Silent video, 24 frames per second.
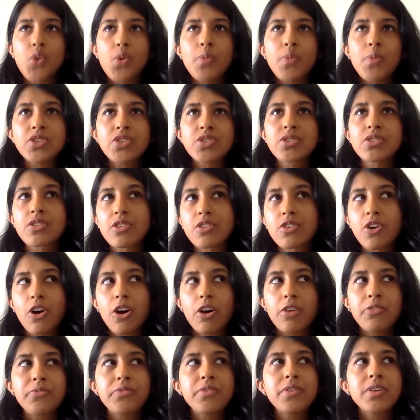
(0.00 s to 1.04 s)
much
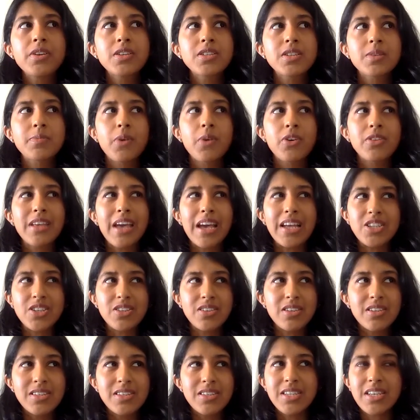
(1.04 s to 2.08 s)
confident about the
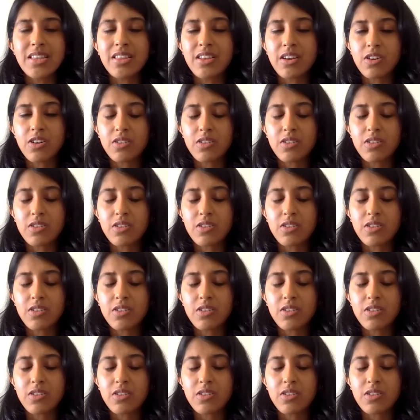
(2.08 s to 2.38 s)
agility